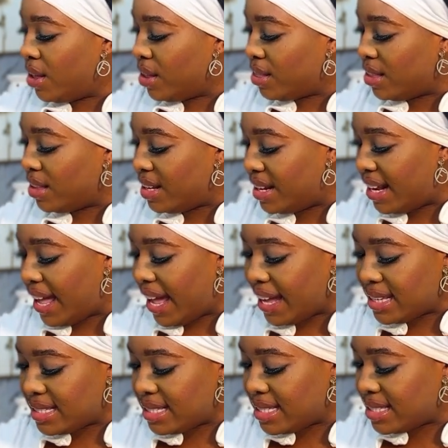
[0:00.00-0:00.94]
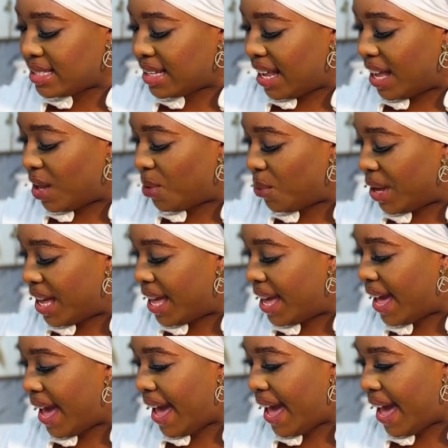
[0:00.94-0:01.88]
The next thing we
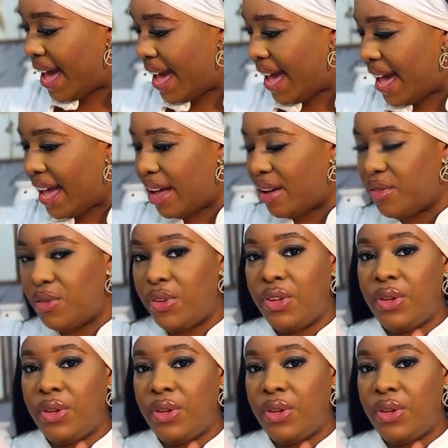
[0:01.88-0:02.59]
have,